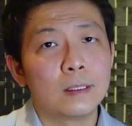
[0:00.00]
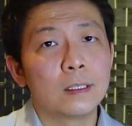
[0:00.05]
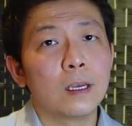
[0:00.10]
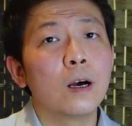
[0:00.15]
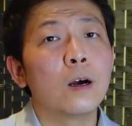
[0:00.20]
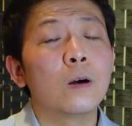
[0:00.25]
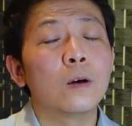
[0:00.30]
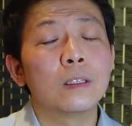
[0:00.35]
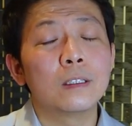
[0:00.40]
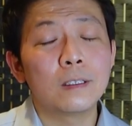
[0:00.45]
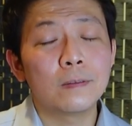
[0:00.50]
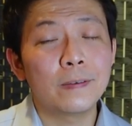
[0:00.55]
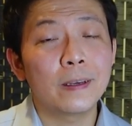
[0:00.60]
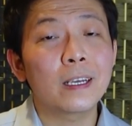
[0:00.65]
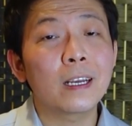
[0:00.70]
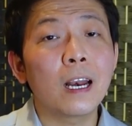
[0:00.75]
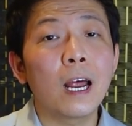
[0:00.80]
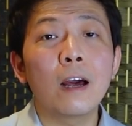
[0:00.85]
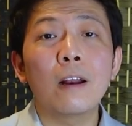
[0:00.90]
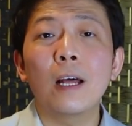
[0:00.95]
And to
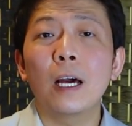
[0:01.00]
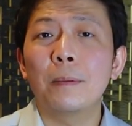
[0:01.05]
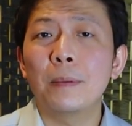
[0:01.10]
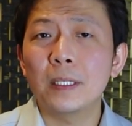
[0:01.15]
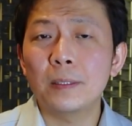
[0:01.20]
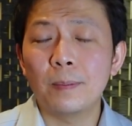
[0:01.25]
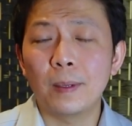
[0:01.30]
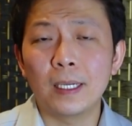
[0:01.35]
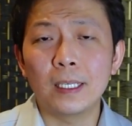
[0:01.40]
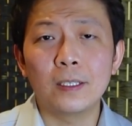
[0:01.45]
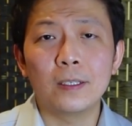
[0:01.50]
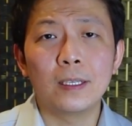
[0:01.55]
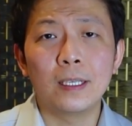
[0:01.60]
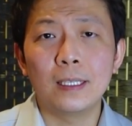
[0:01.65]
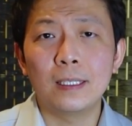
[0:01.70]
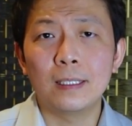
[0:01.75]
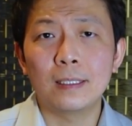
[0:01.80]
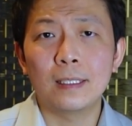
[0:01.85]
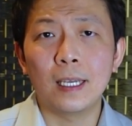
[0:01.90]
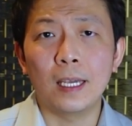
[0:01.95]
figure out how much money you
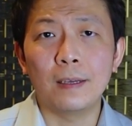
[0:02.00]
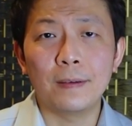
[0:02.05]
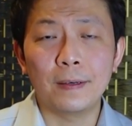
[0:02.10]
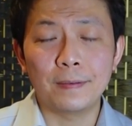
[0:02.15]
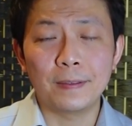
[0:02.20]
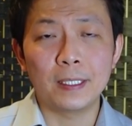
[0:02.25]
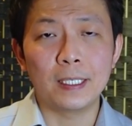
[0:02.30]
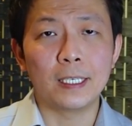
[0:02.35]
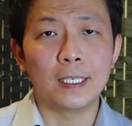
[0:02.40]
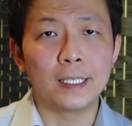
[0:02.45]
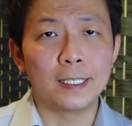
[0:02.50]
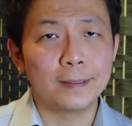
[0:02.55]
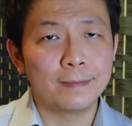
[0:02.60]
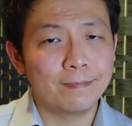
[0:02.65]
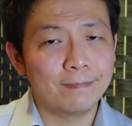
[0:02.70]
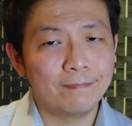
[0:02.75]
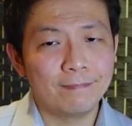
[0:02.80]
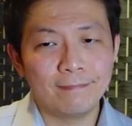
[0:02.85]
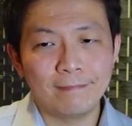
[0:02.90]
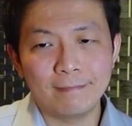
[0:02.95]
need to save every year,
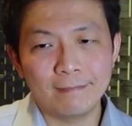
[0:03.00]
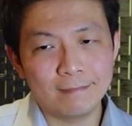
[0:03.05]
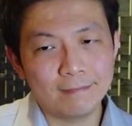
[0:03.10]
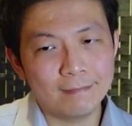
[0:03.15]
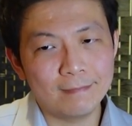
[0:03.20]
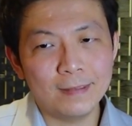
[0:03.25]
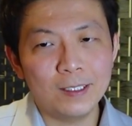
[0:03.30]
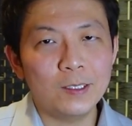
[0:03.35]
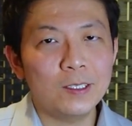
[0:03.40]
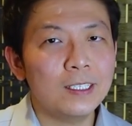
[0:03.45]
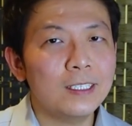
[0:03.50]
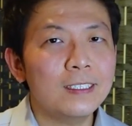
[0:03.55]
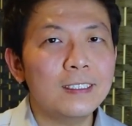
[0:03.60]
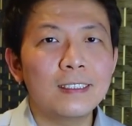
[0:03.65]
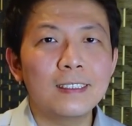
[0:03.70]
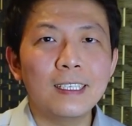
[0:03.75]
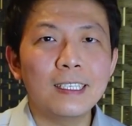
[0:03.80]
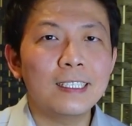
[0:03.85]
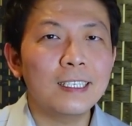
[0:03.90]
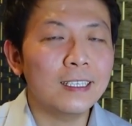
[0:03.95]
you
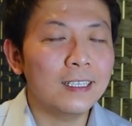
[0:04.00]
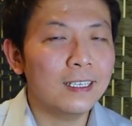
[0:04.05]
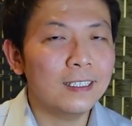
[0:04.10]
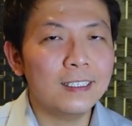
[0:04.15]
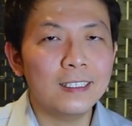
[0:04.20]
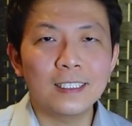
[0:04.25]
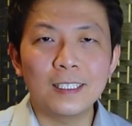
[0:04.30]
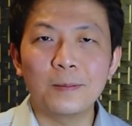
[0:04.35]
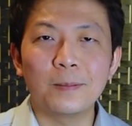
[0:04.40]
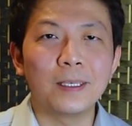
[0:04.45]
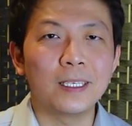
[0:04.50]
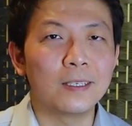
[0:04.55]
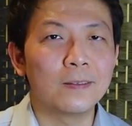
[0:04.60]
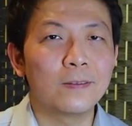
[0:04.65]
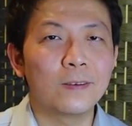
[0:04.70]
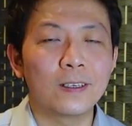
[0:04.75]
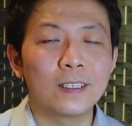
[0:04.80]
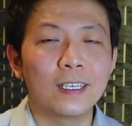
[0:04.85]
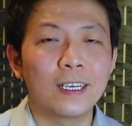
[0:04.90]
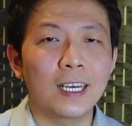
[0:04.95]
just need to listen to me
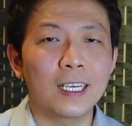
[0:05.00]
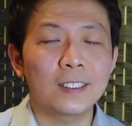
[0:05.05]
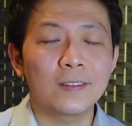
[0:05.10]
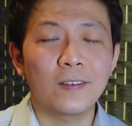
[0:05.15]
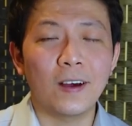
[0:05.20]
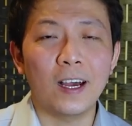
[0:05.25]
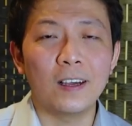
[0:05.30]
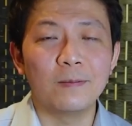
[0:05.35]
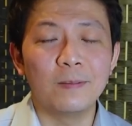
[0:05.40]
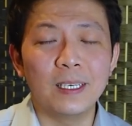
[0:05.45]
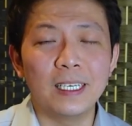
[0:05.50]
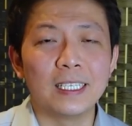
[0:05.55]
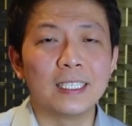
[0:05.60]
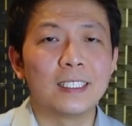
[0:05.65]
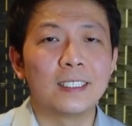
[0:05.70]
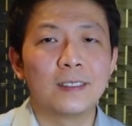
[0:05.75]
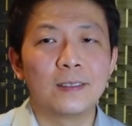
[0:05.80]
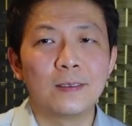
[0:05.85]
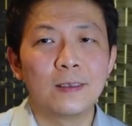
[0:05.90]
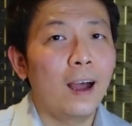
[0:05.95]
for the next 5
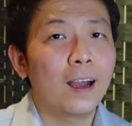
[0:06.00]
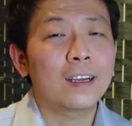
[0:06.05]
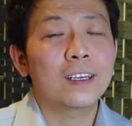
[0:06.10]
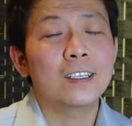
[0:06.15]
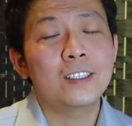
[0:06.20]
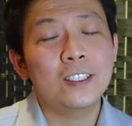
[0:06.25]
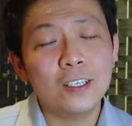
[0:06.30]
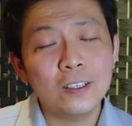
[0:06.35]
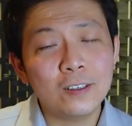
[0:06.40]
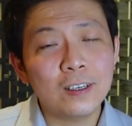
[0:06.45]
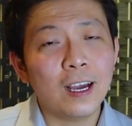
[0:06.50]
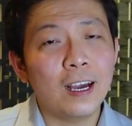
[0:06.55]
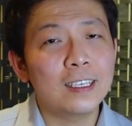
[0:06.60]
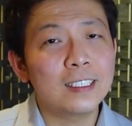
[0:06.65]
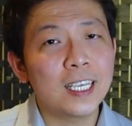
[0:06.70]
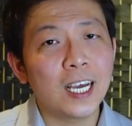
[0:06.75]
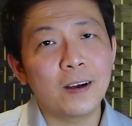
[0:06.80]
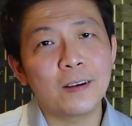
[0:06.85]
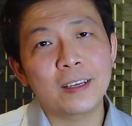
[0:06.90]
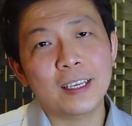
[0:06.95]
minutes. I could show you
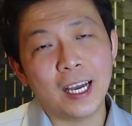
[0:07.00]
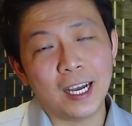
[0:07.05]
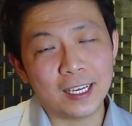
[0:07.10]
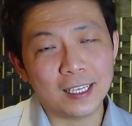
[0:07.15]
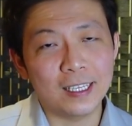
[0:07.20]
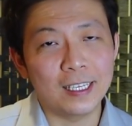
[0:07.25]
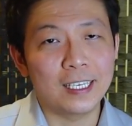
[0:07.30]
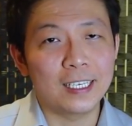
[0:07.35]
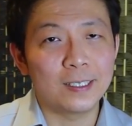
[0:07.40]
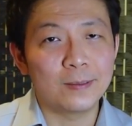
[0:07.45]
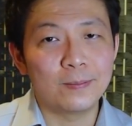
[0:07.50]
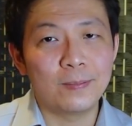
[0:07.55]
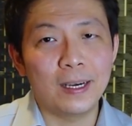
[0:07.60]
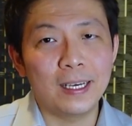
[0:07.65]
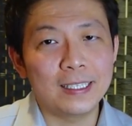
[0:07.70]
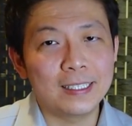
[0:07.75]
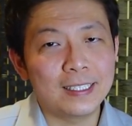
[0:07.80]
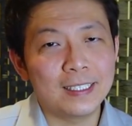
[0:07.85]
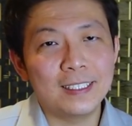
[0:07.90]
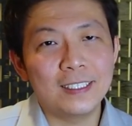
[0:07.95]
guys how I calculate it,
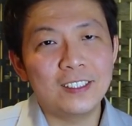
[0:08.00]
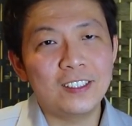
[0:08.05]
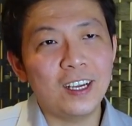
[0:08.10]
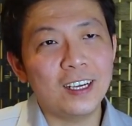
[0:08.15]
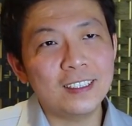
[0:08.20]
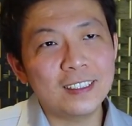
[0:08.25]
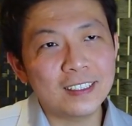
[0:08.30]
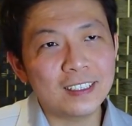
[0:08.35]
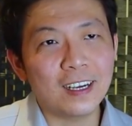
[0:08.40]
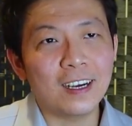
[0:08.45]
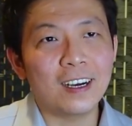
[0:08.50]
but chances